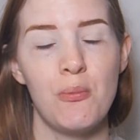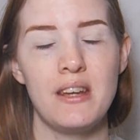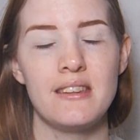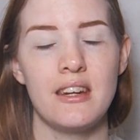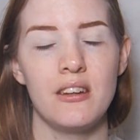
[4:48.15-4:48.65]
my
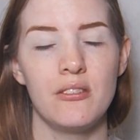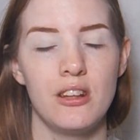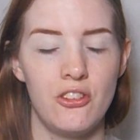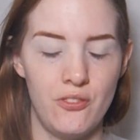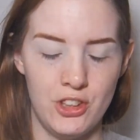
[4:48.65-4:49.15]
sight
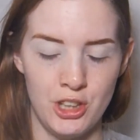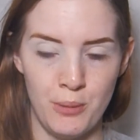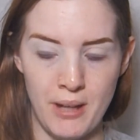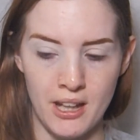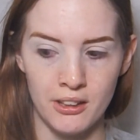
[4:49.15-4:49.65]
is officially
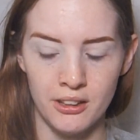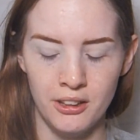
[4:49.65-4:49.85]
back.